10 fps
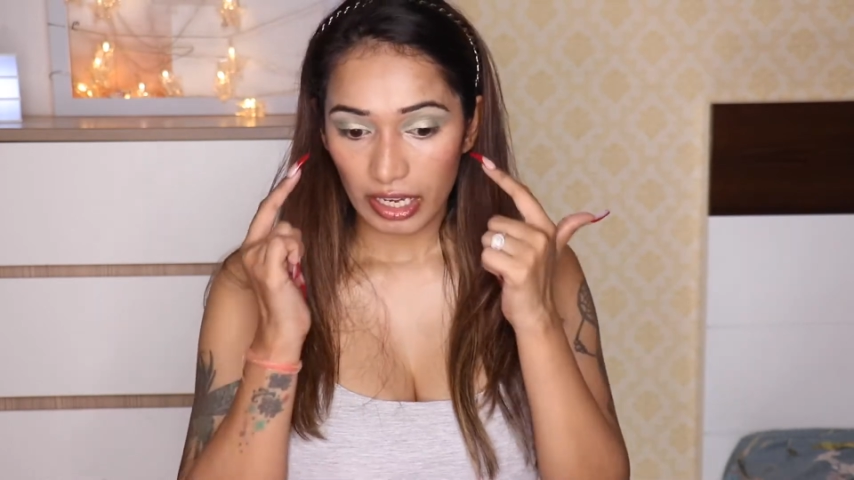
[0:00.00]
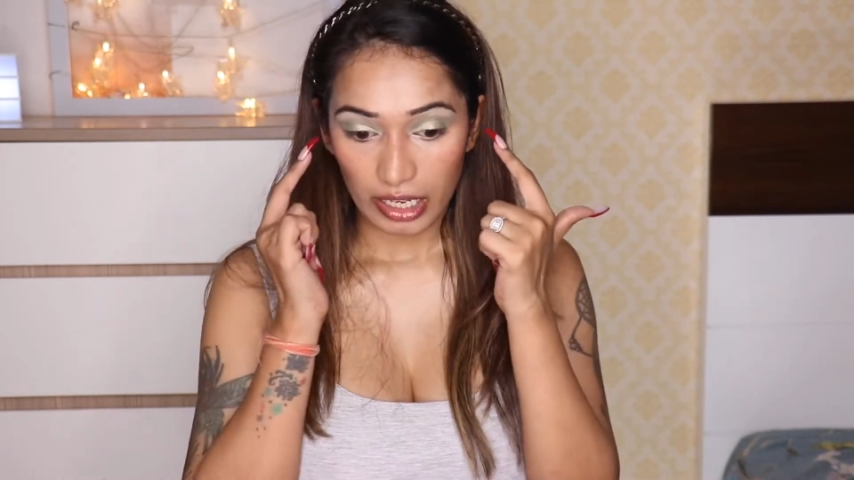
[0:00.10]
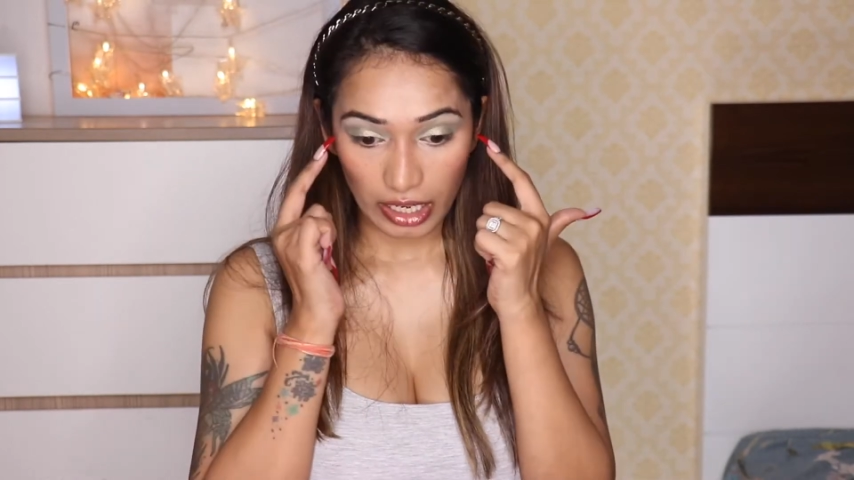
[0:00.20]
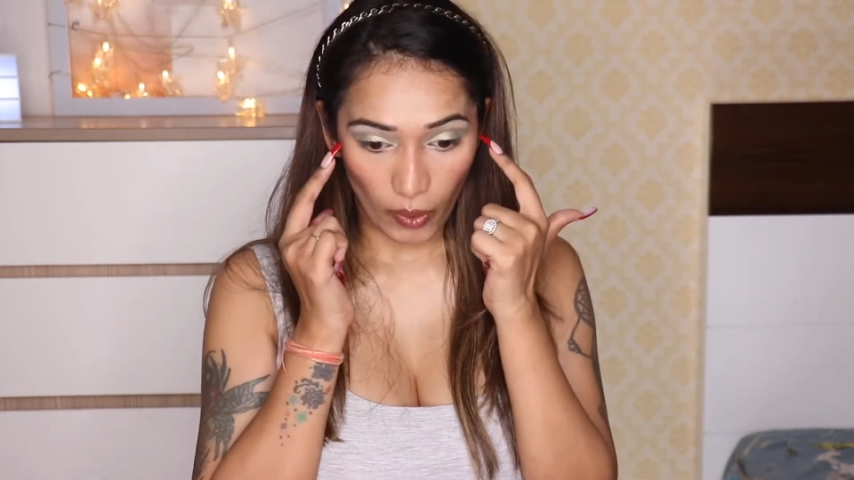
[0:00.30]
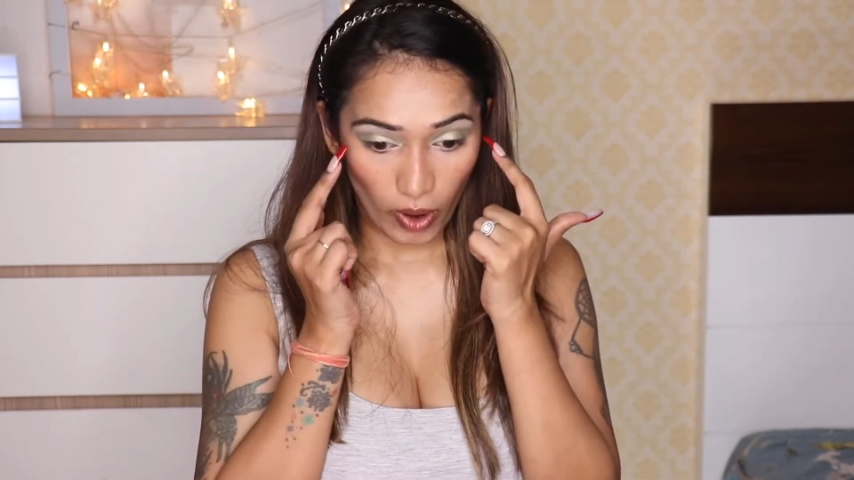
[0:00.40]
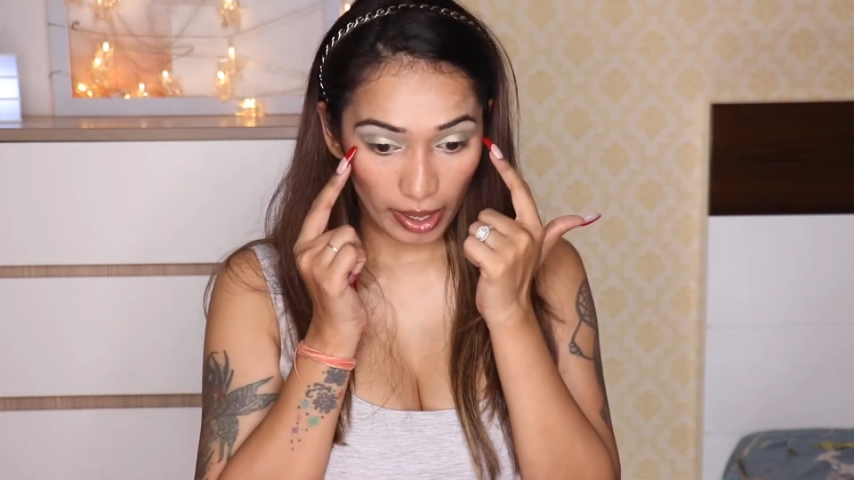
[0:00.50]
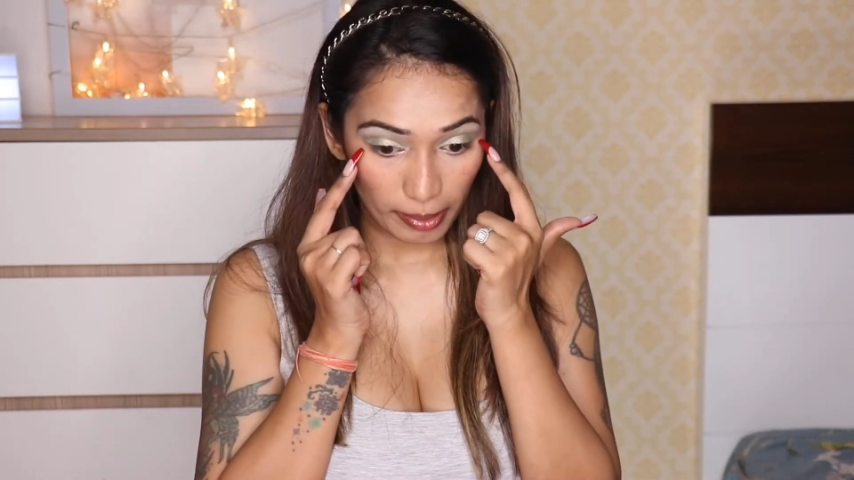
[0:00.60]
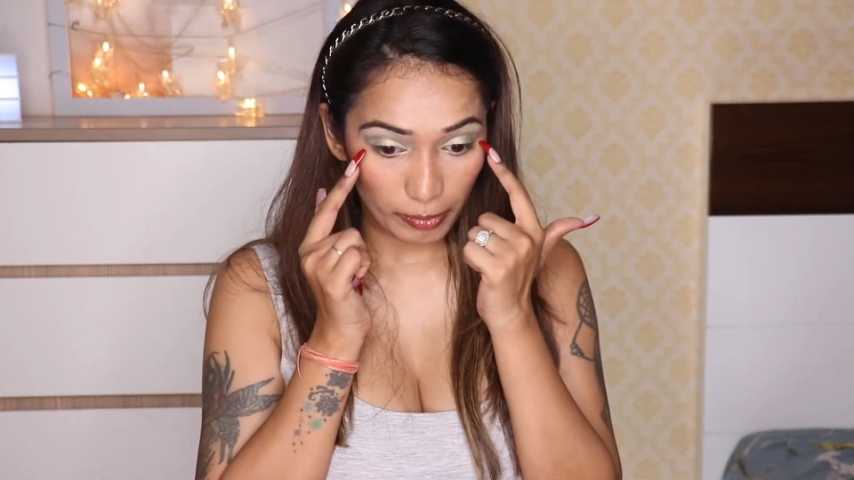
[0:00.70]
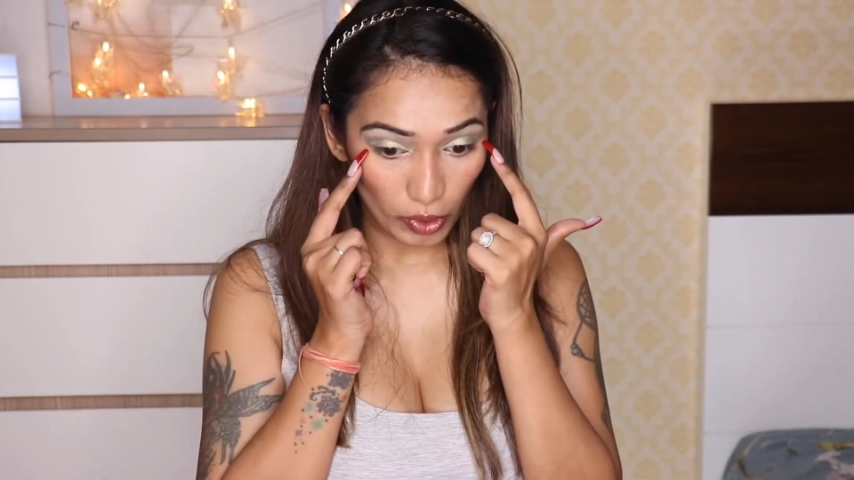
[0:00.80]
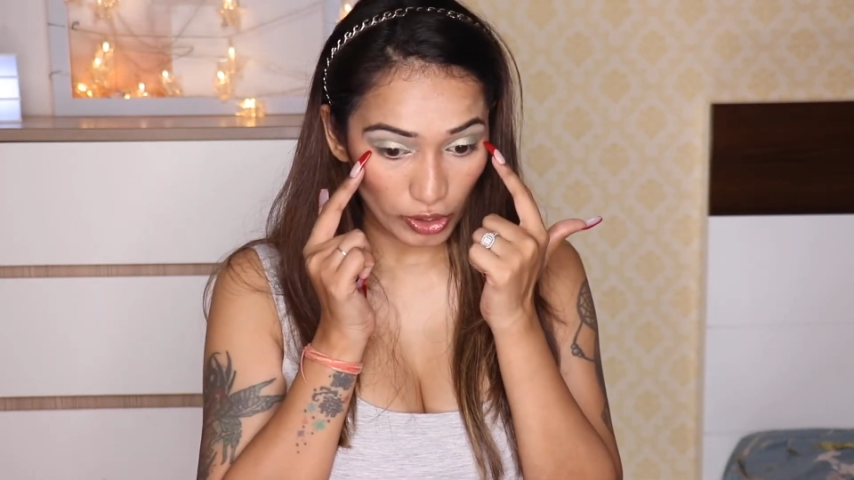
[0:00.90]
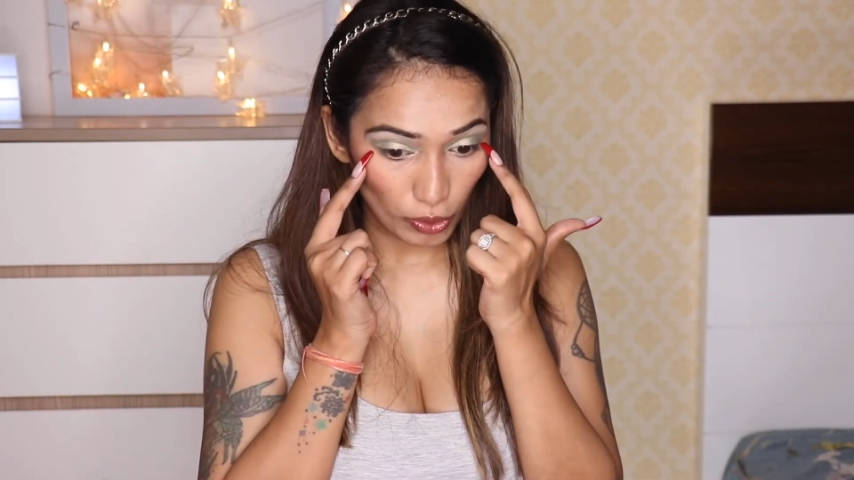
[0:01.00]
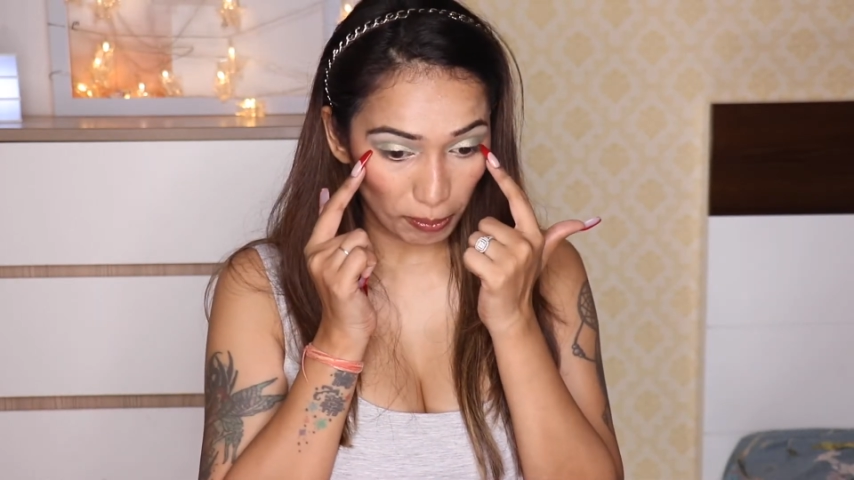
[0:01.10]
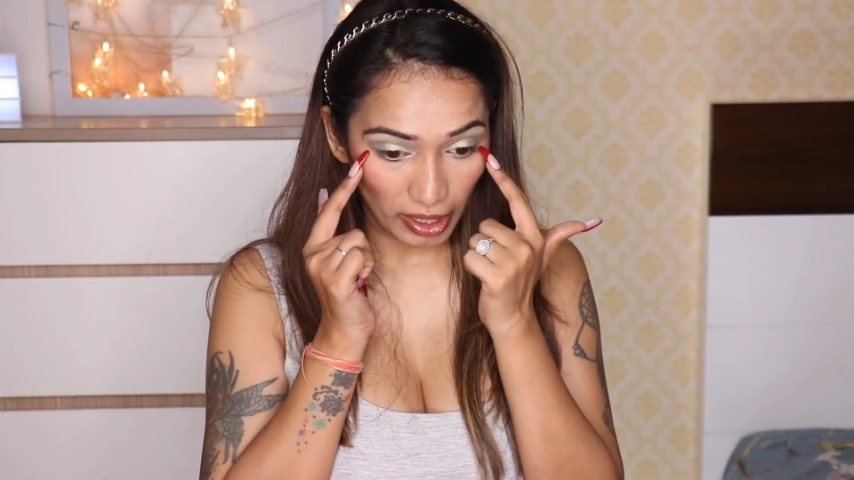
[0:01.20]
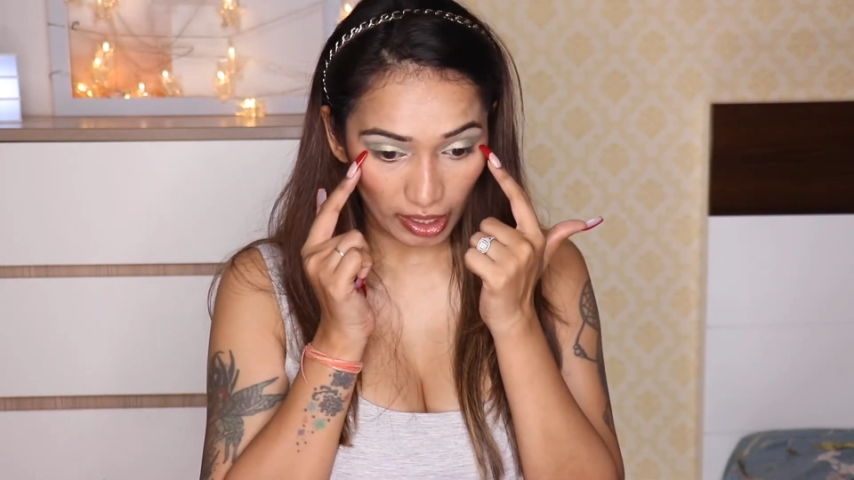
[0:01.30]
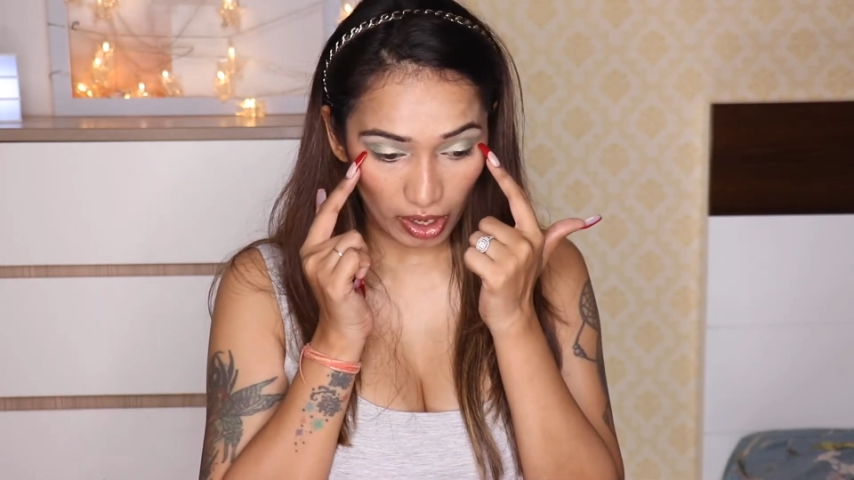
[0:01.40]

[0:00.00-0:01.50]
Now I'm going to make